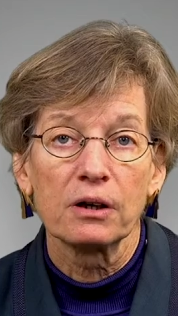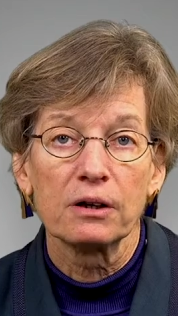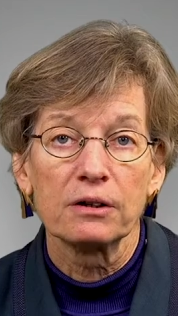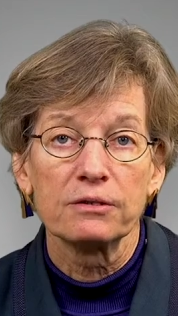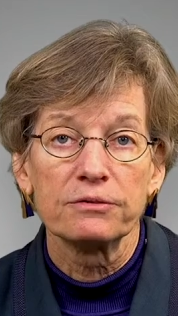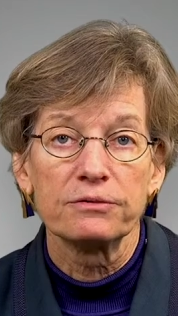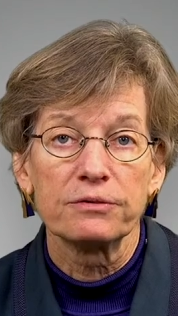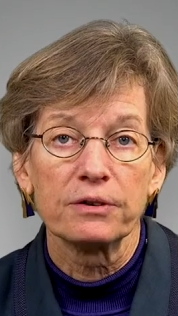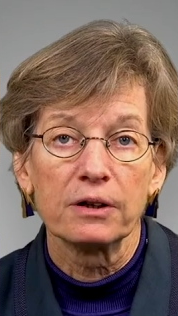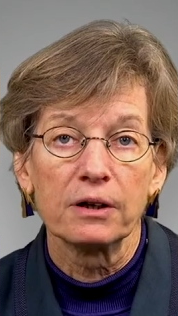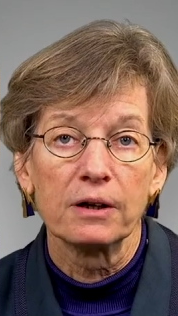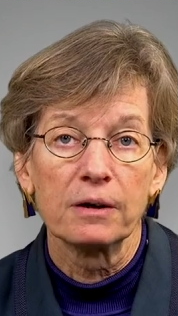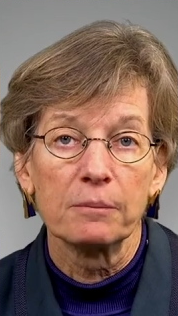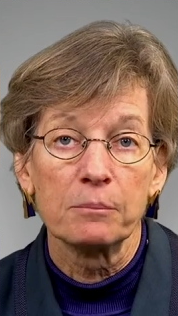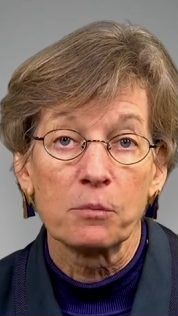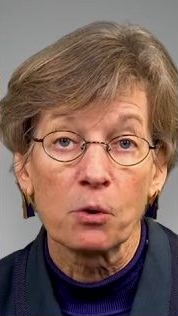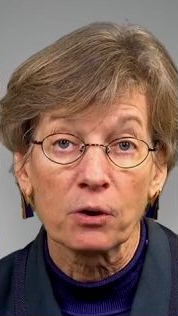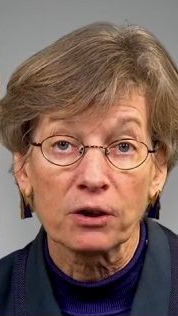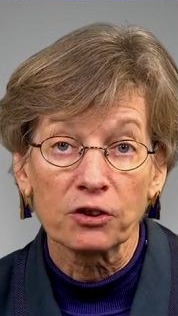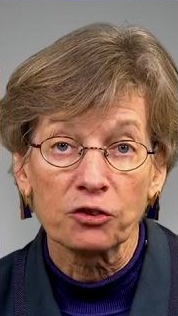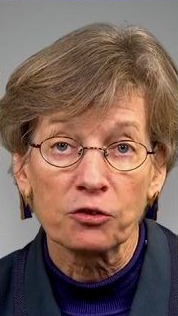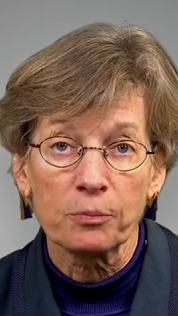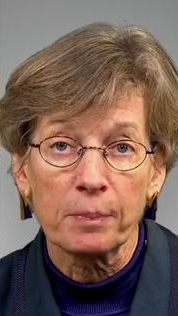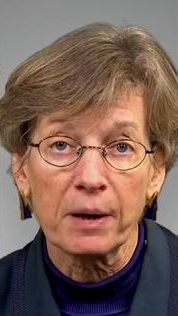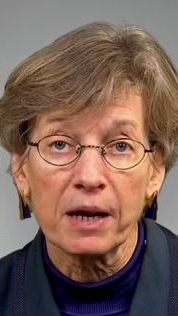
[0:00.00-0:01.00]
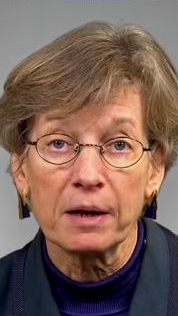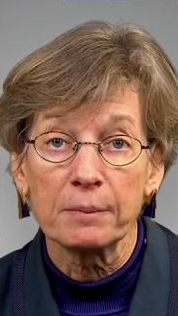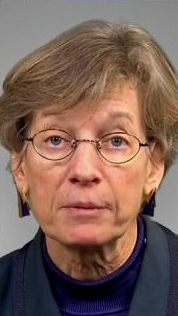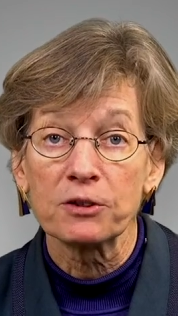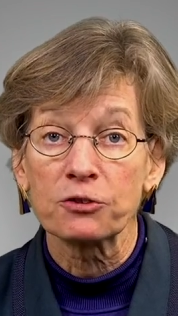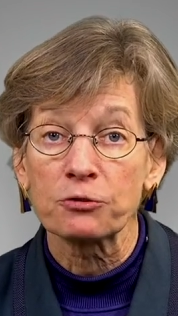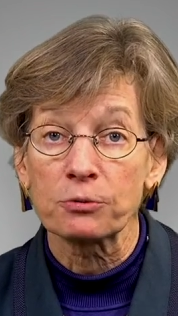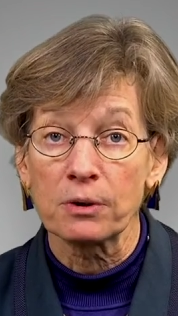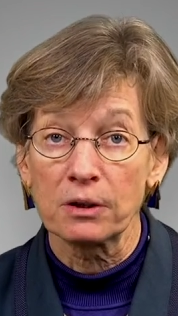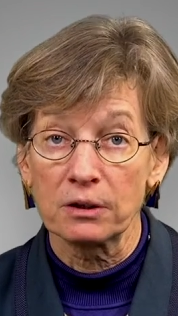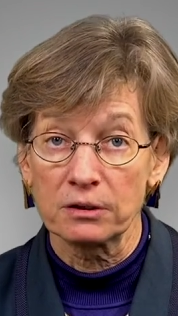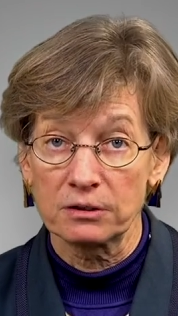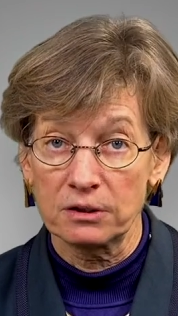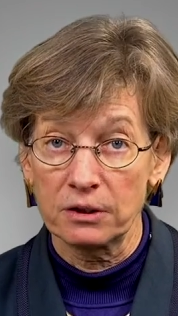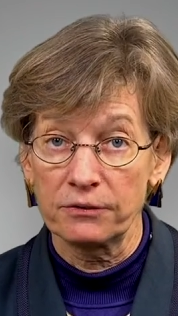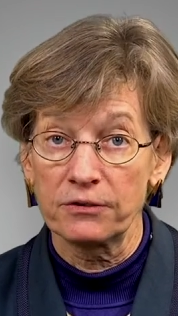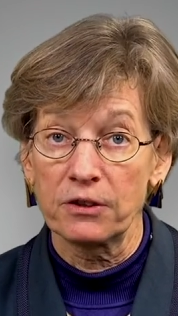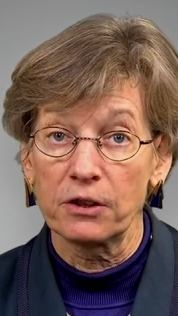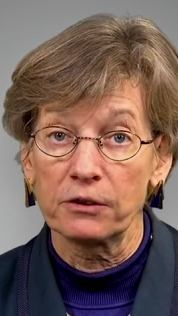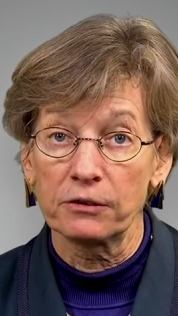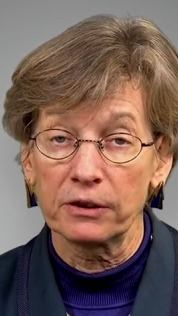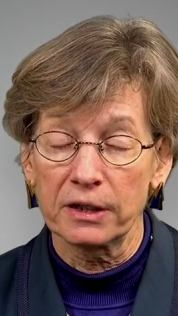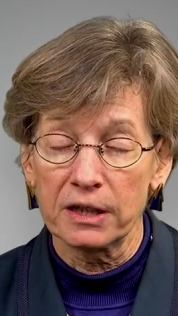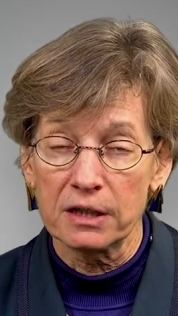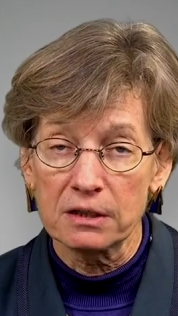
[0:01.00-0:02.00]
of mortgage payments relative
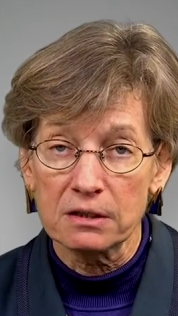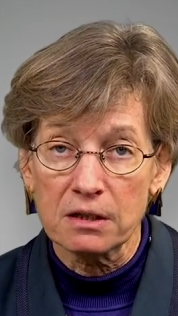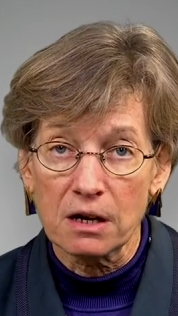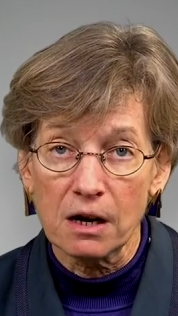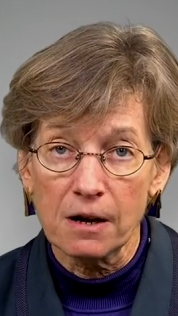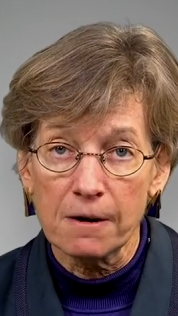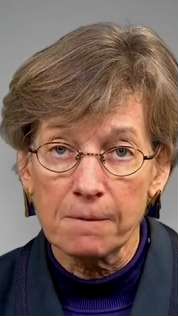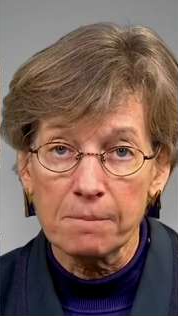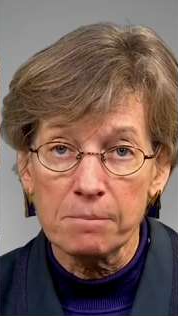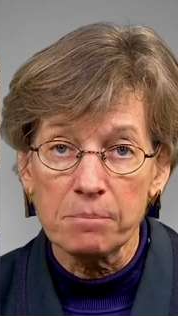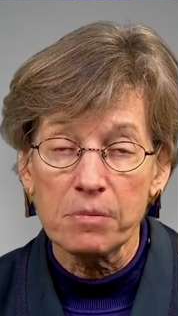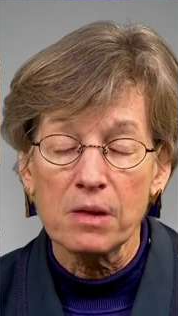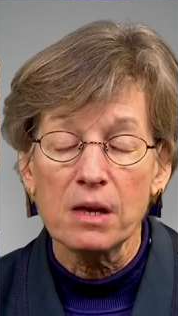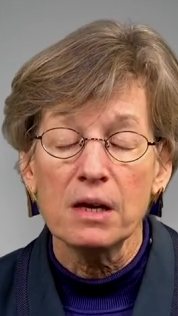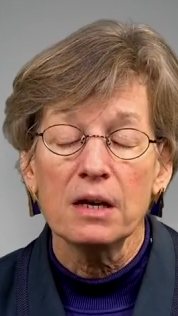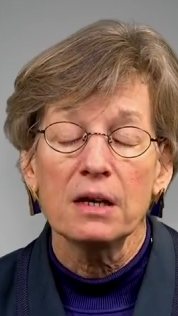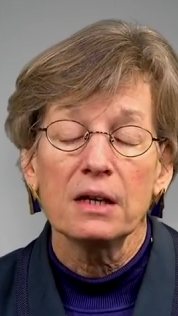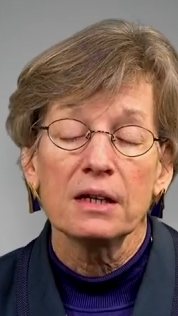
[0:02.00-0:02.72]
to their income